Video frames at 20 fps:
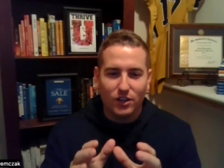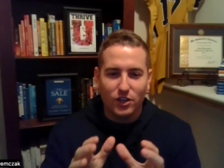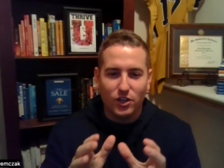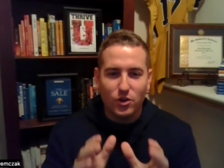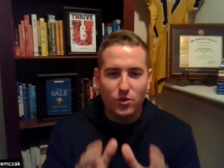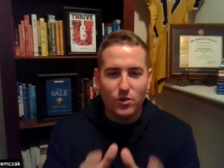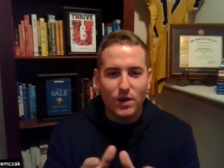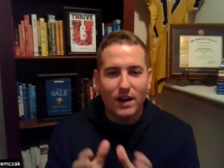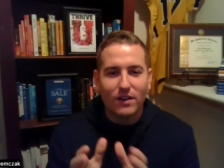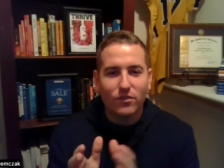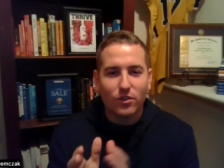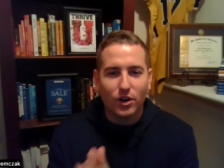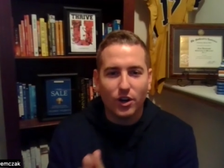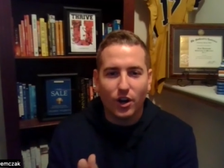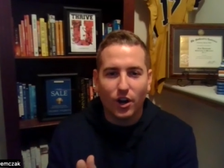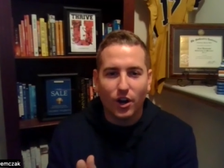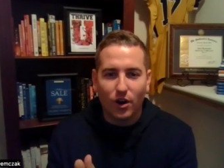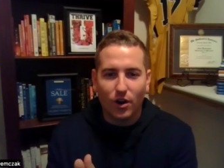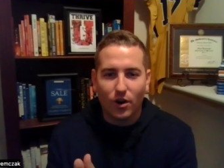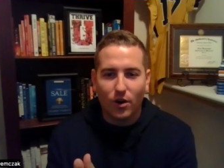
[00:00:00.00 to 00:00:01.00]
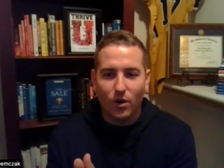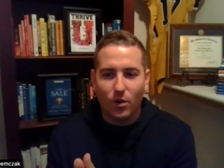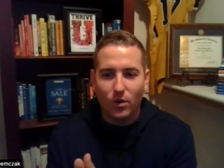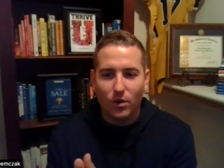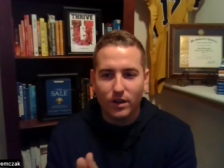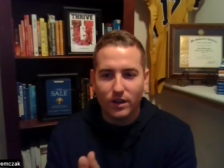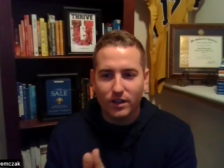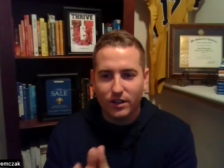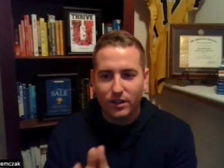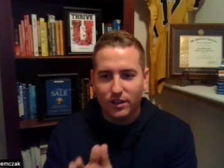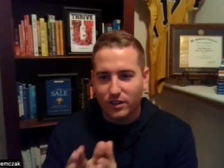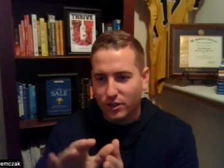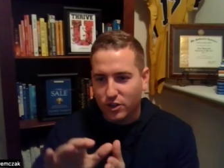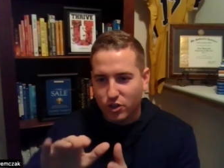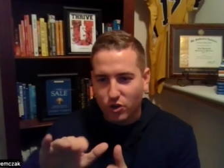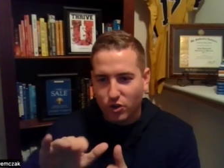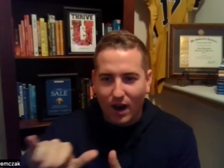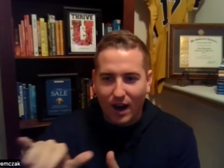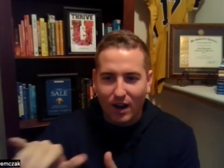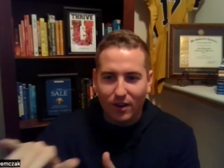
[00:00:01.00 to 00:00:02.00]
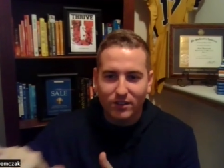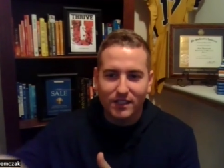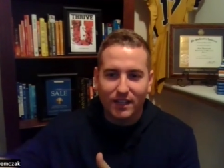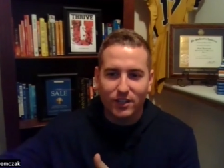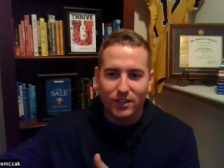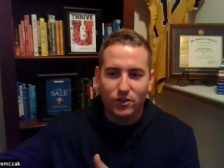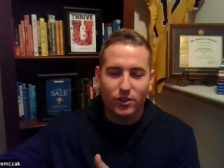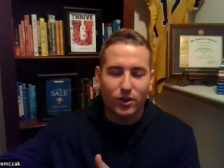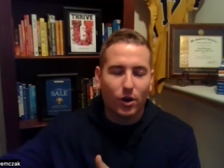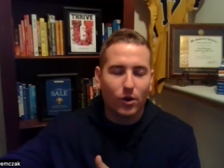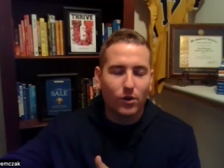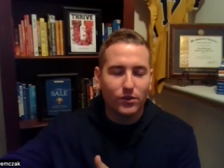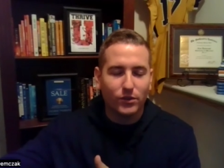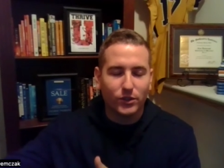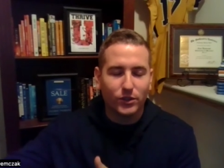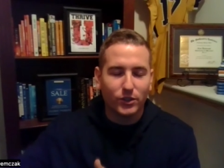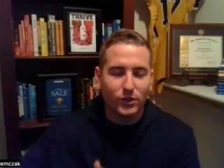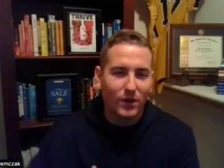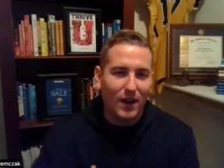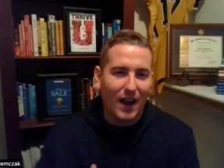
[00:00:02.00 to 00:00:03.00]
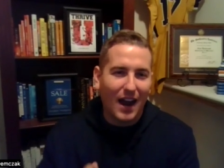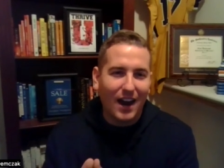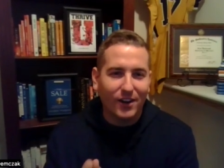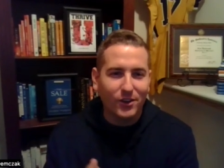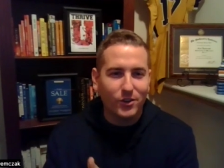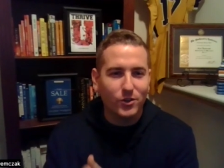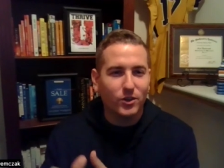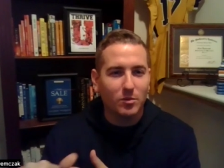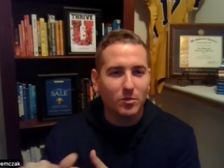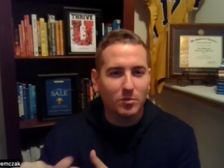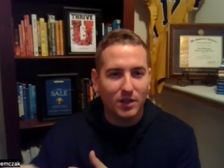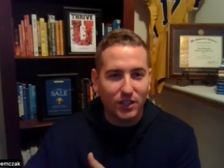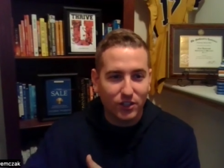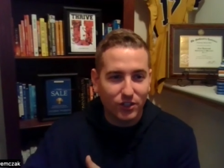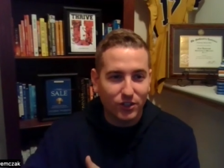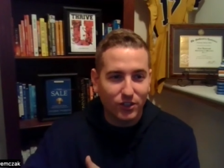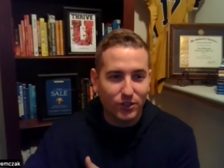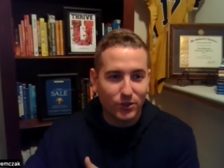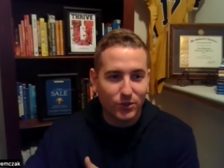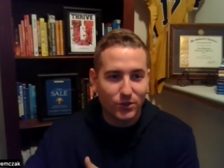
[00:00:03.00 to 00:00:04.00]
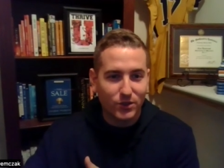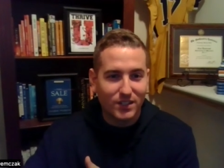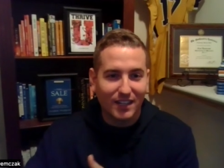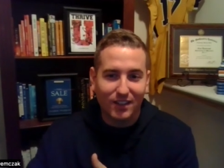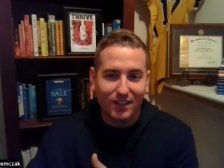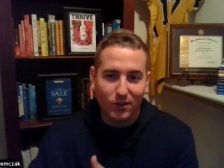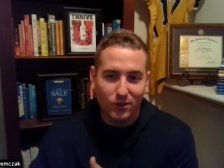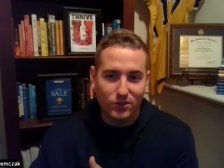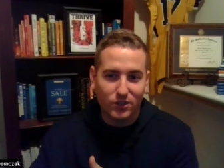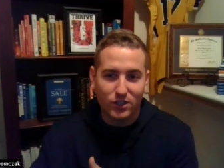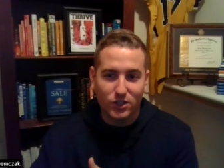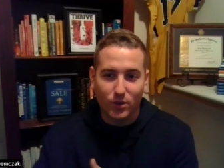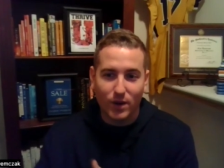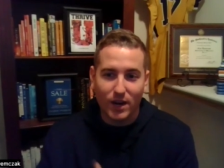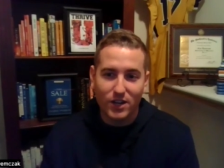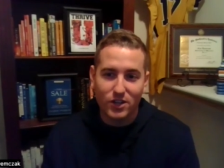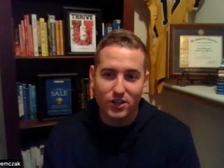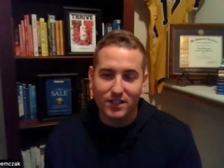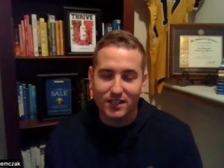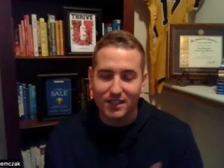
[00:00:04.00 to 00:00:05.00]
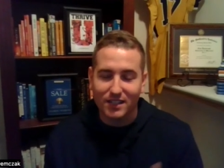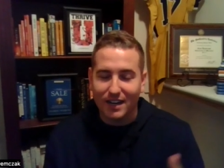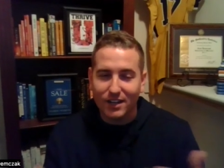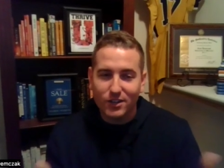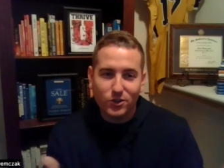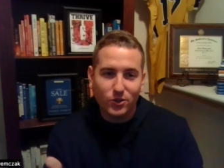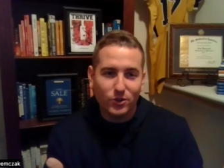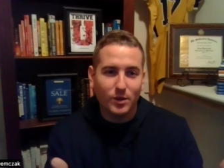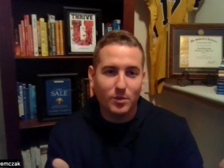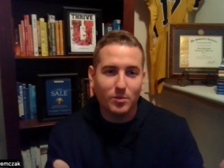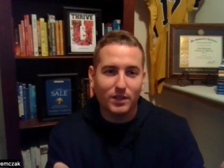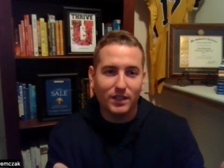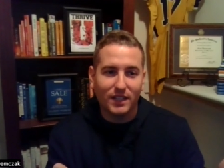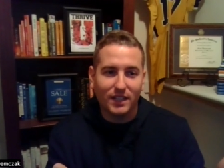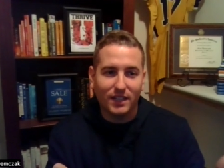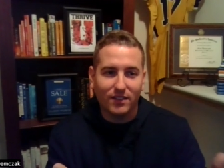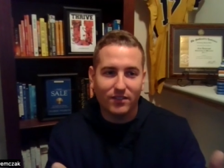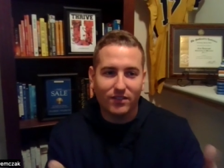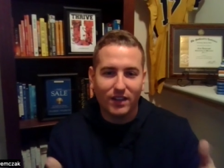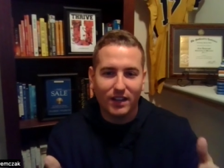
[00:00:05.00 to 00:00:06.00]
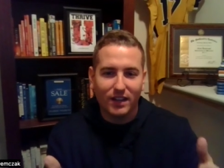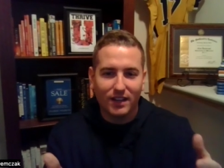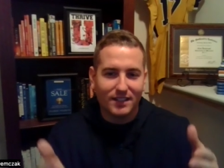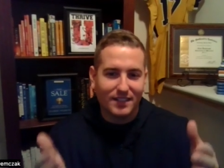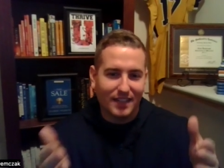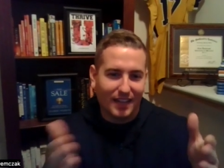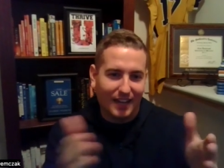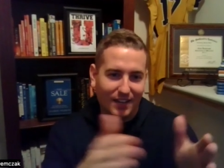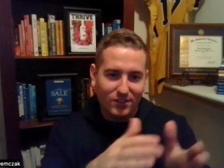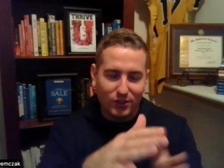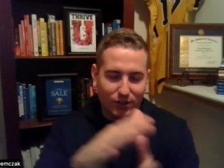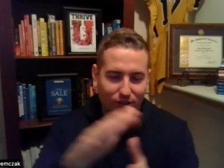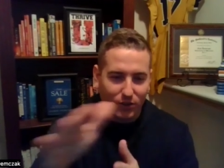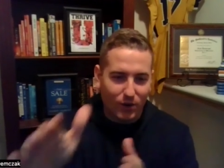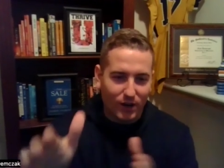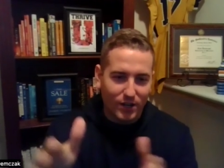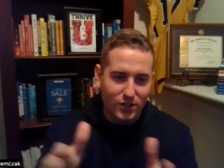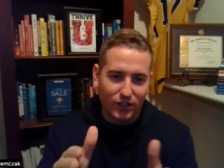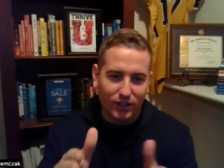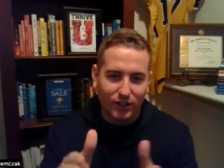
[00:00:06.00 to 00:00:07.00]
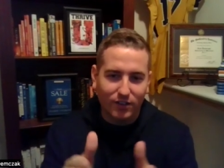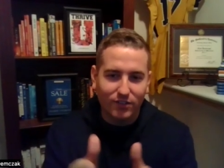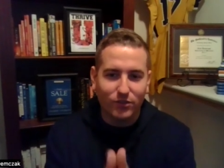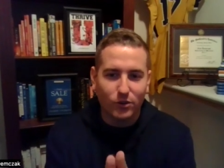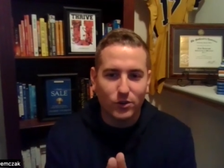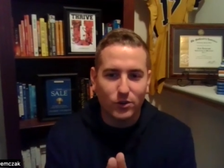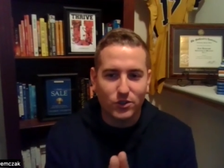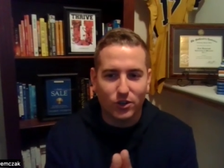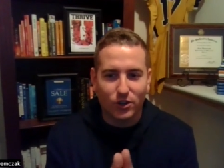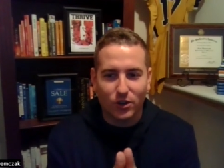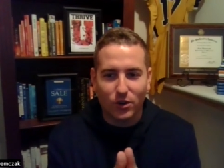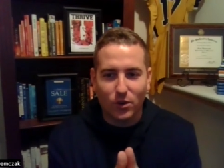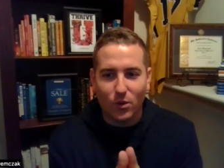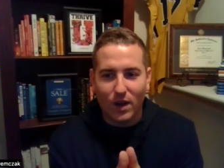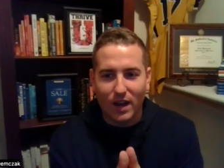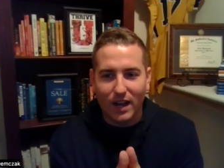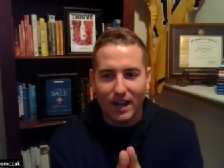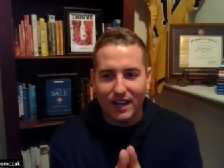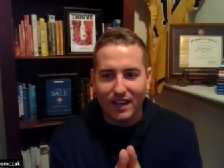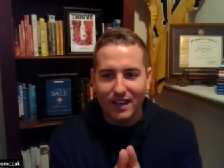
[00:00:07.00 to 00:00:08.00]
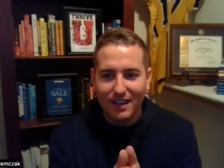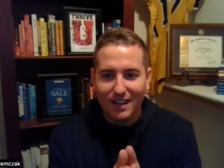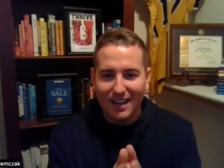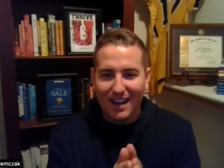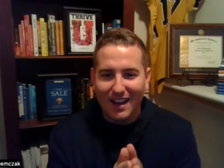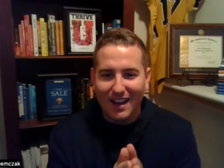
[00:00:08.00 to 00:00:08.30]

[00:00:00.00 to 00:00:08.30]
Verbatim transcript: you never know the trials that you go through, how you can be used in those situations. And I truly believe to answer your question in a full circle way,